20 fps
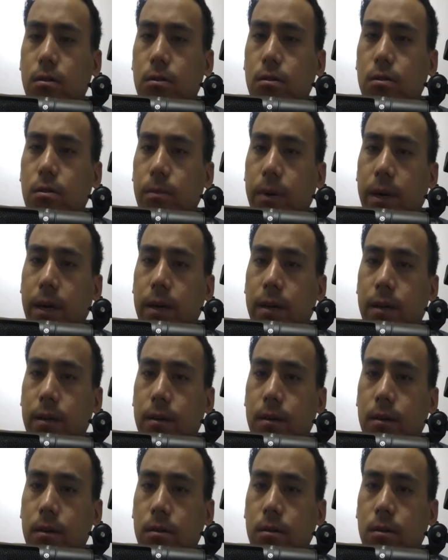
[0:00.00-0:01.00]
who may,
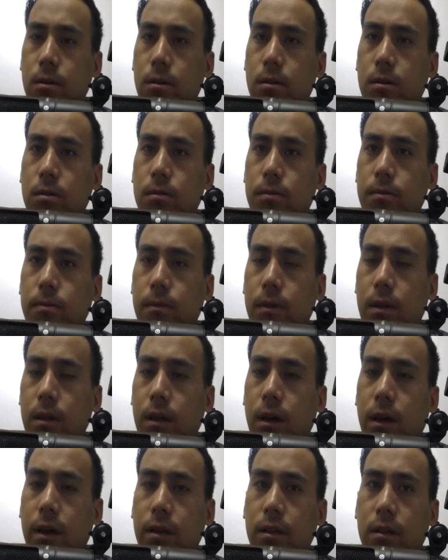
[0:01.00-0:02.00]

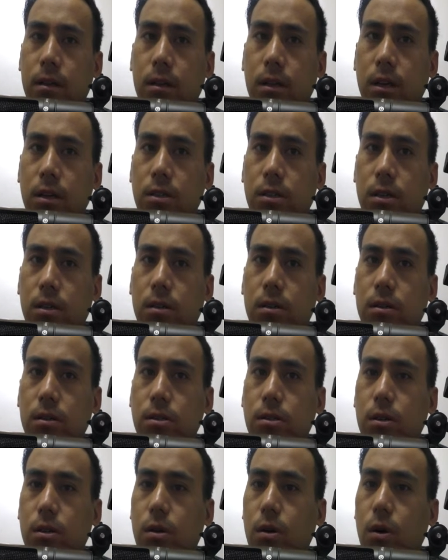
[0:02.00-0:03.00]
like
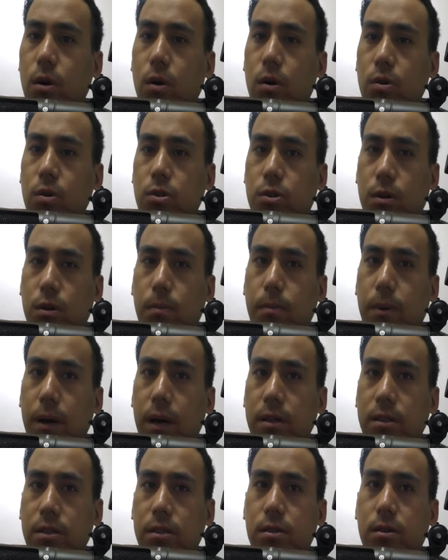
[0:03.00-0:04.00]
teachers, coach, or
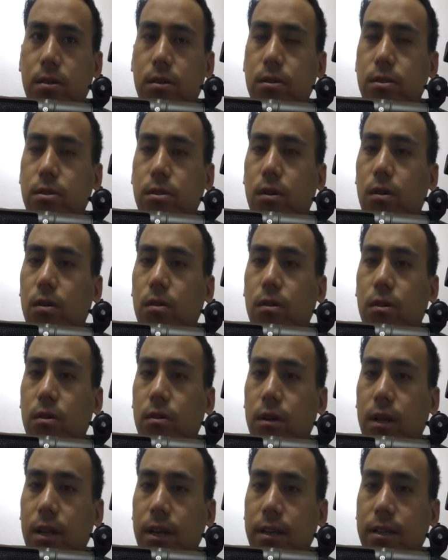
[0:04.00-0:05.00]
pastors, or
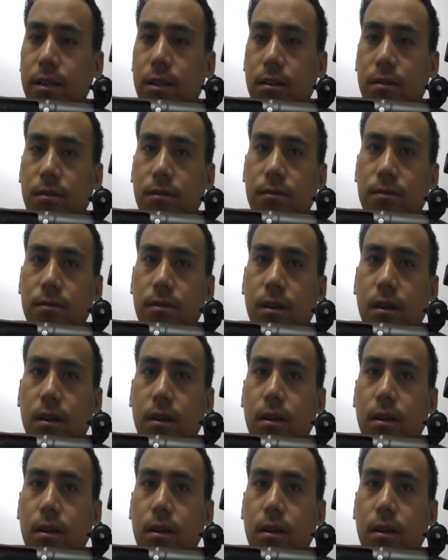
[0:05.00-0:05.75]
relatives.